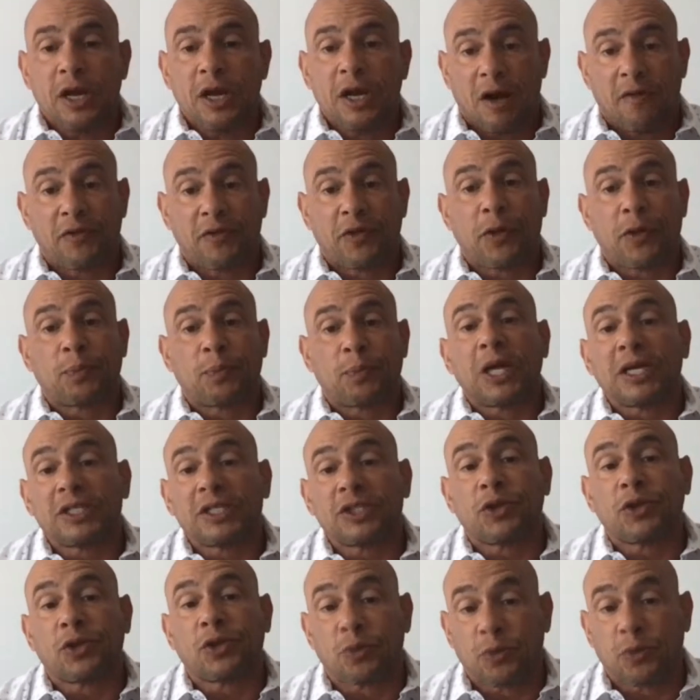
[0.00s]
of
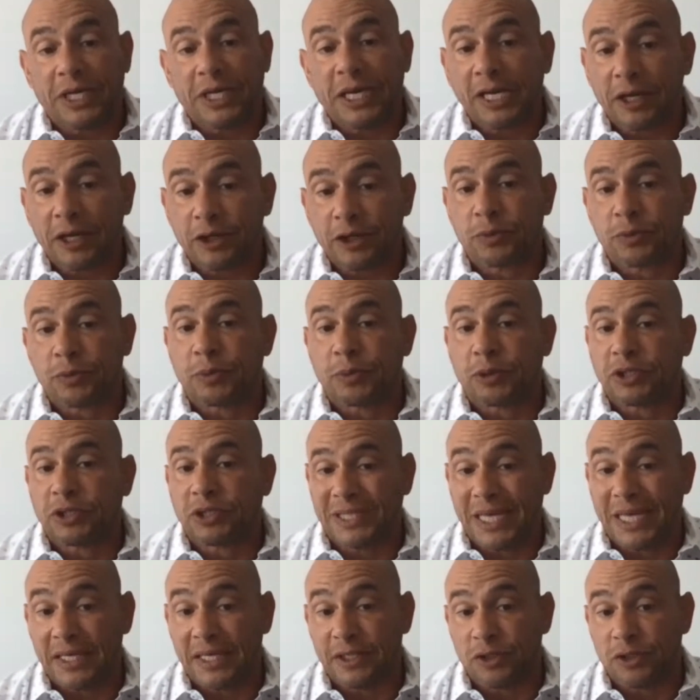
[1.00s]
plus
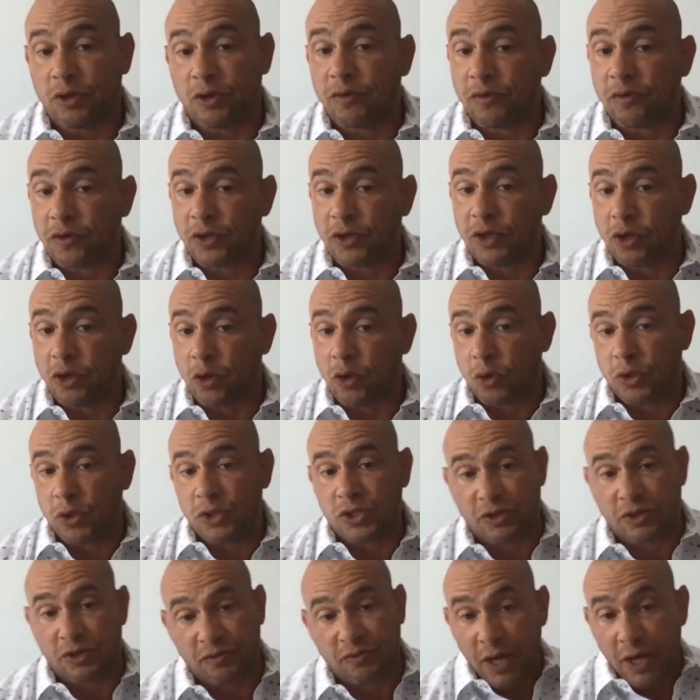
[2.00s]
300% over the
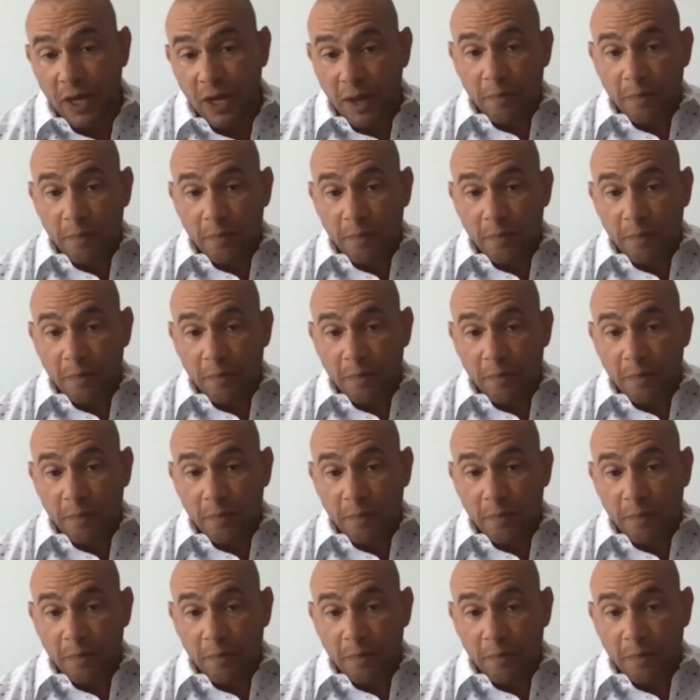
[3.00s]
course of